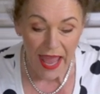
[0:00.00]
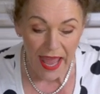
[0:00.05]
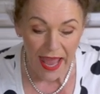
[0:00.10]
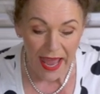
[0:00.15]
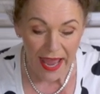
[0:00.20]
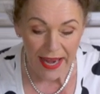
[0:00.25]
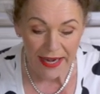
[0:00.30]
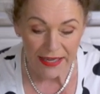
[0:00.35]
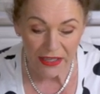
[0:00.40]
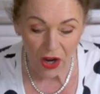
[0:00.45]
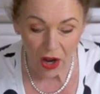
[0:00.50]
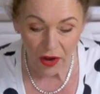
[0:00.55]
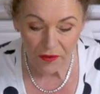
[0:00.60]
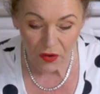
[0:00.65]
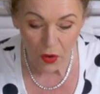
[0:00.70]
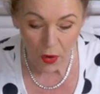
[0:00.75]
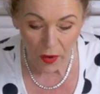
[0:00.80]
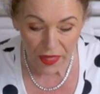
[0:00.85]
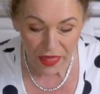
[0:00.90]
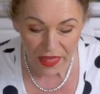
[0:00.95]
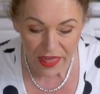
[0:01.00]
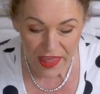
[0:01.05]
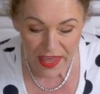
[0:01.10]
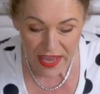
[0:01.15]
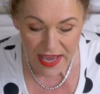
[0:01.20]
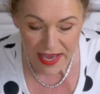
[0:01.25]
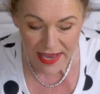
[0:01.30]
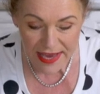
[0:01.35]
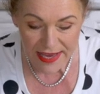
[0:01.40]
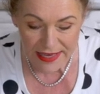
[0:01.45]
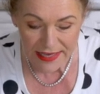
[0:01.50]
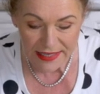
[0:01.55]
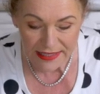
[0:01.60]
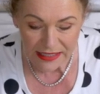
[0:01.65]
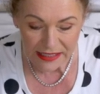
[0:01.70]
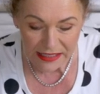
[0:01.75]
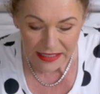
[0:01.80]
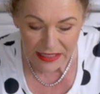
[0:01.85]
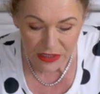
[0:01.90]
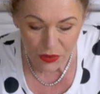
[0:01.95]
And I've got these
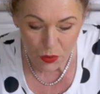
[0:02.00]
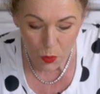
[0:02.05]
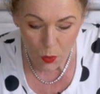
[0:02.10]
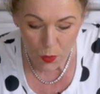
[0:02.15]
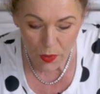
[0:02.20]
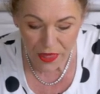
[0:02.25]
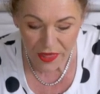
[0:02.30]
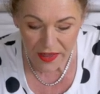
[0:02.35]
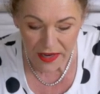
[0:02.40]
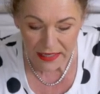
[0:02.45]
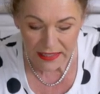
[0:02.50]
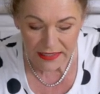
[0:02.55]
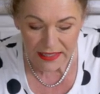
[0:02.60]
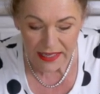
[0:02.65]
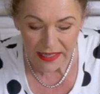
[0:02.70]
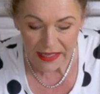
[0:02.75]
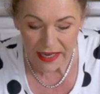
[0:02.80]
little things here.